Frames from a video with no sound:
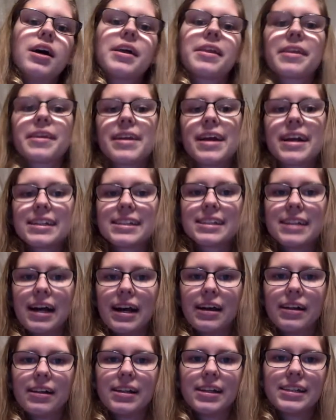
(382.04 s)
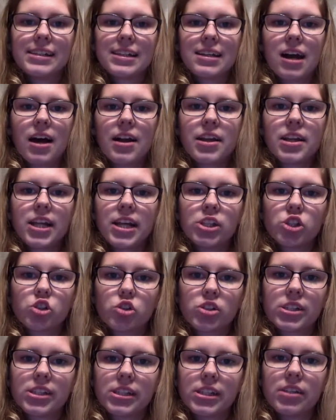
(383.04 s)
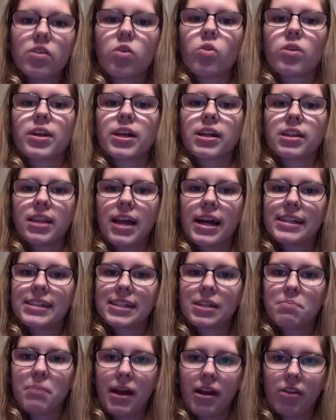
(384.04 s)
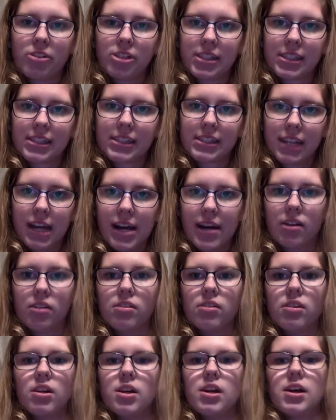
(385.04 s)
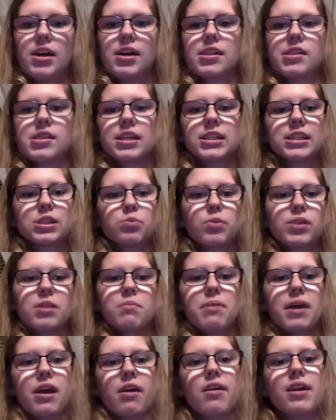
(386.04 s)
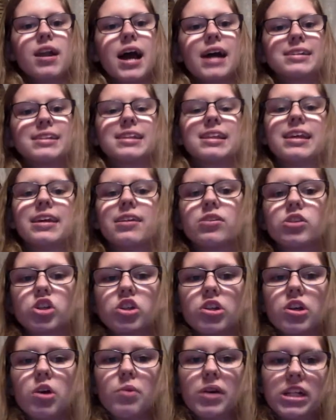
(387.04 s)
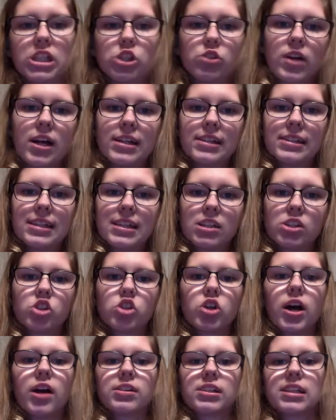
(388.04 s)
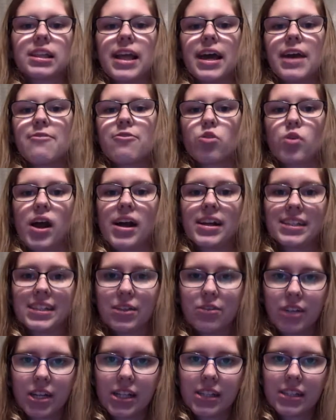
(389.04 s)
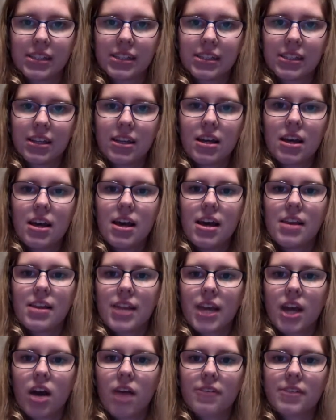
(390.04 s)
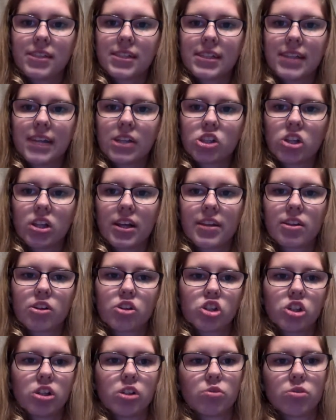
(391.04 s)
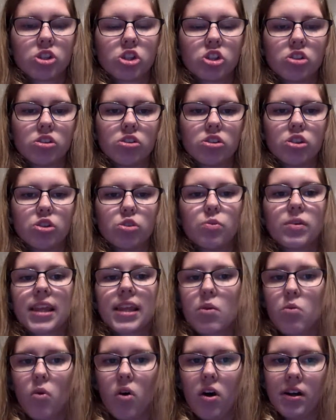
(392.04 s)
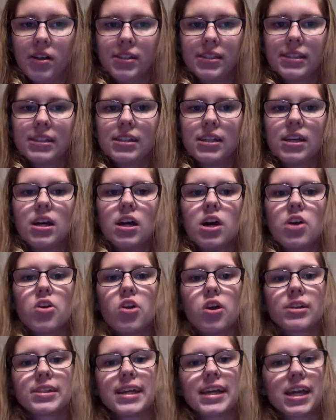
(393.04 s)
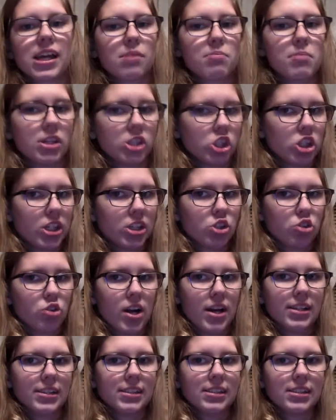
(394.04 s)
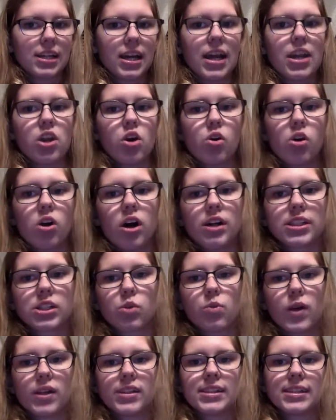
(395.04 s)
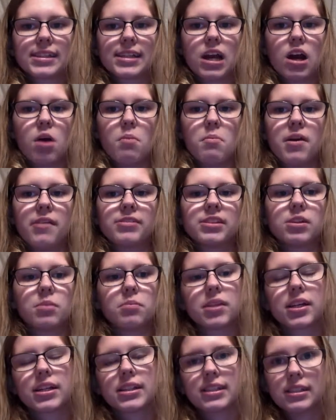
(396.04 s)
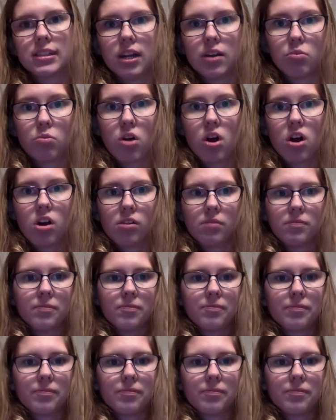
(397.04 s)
The next style is an uninterested or neglecting parenting style. This is when the parent has little to no interest in the child's life or activities. They often tend to let their children to do what they want, not taking much interest, and no consequences come if something is done wrong.